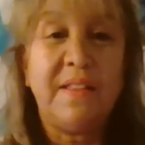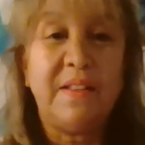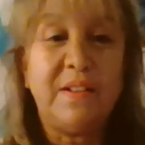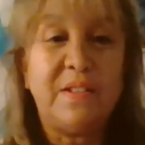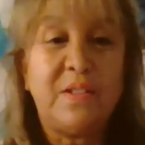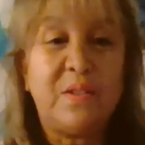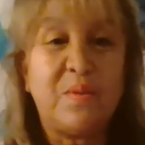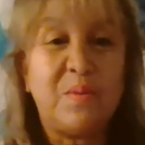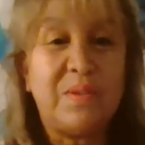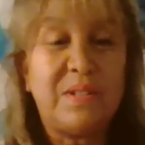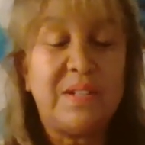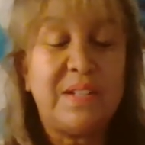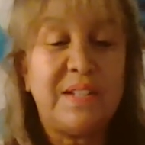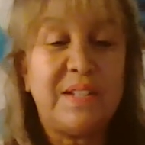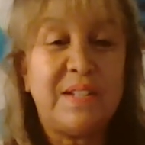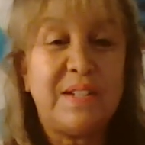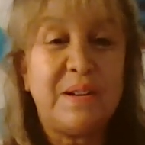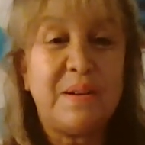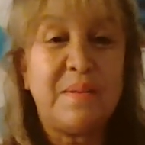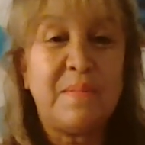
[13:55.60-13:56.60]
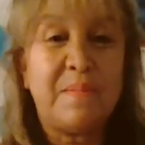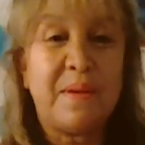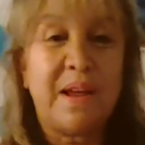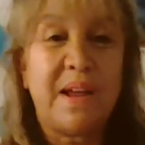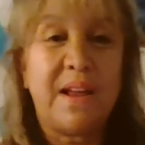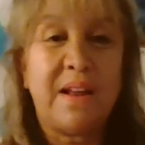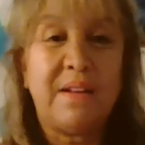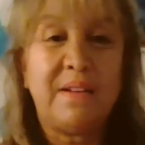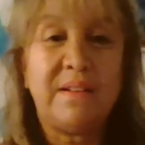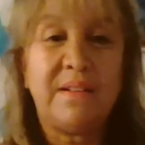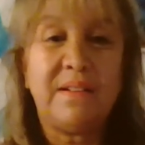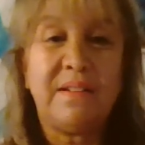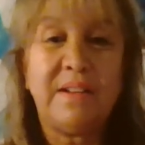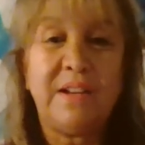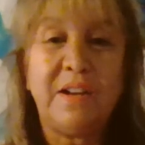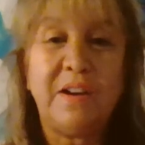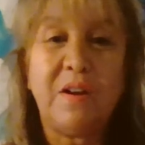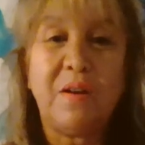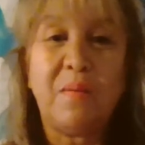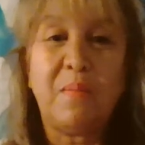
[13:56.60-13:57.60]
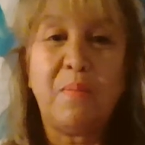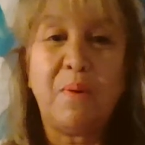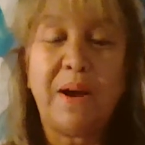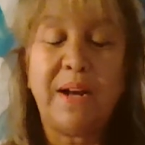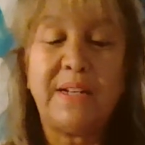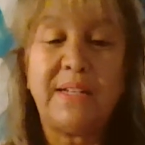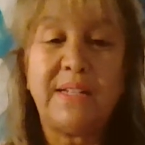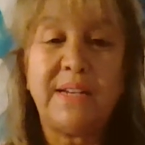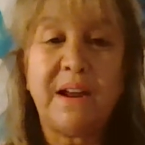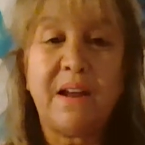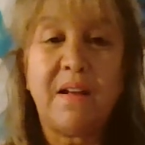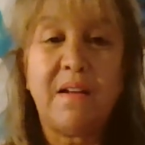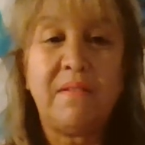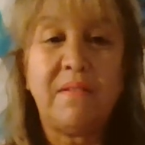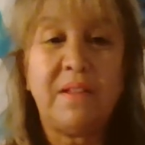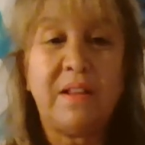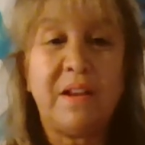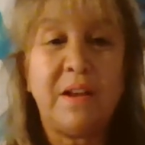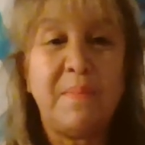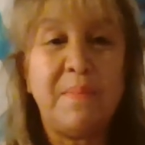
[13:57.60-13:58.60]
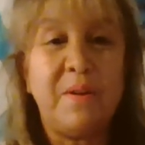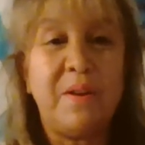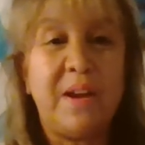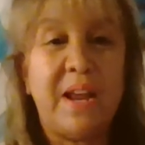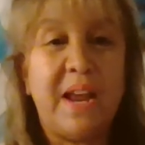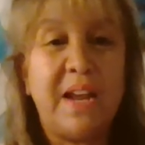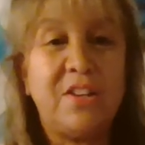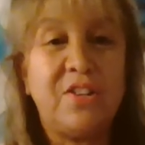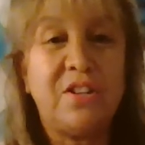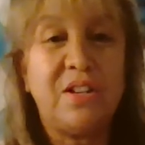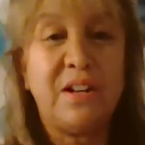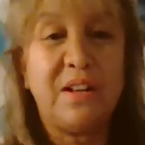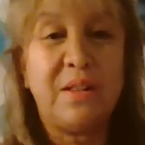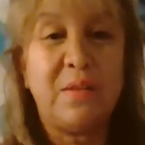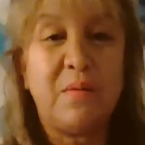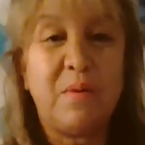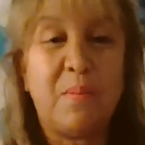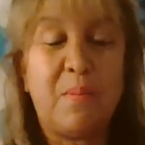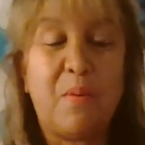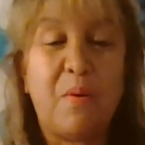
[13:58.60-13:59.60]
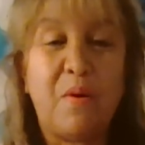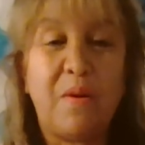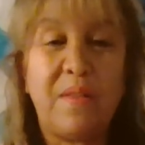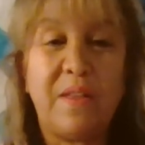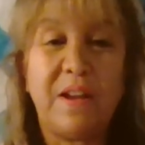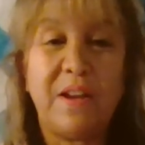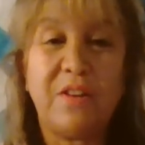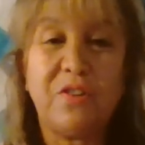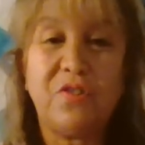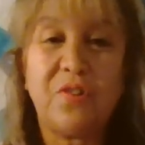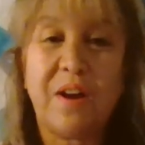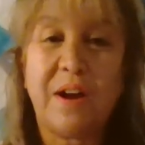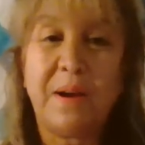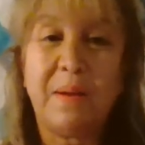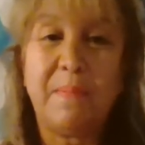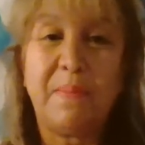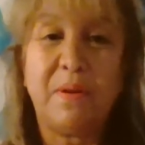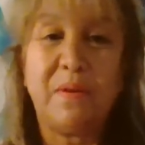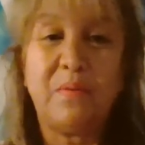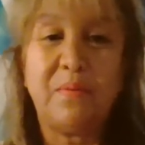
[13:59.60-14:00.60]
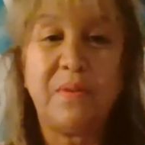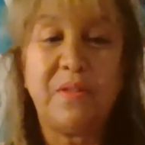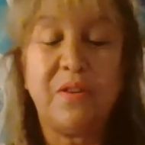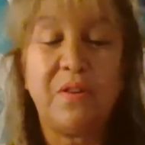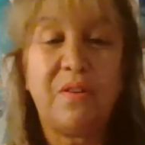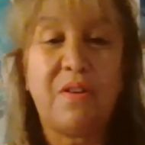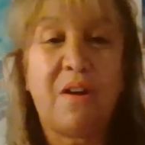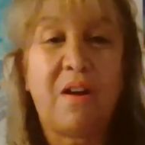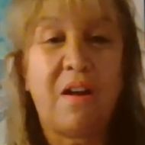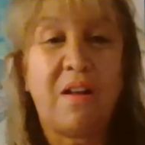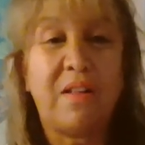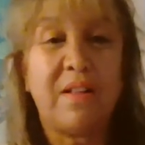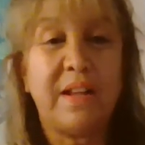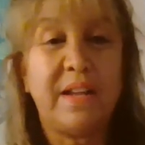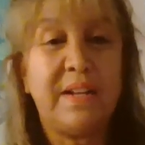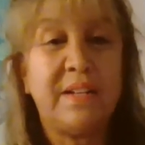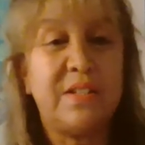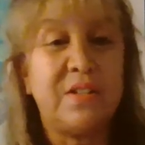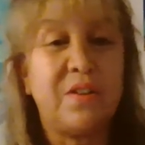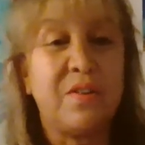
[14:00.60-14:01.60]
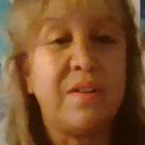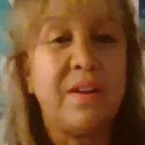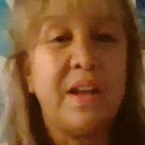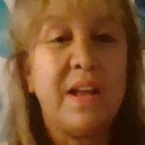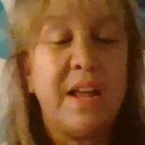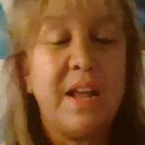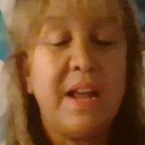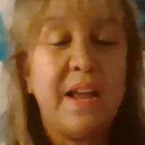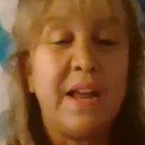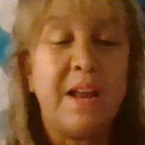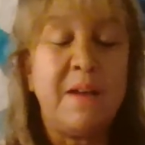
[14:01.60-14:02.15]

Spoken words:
in the school system and breaks down the communication and the rapport that you're trying to build with your colleagues, your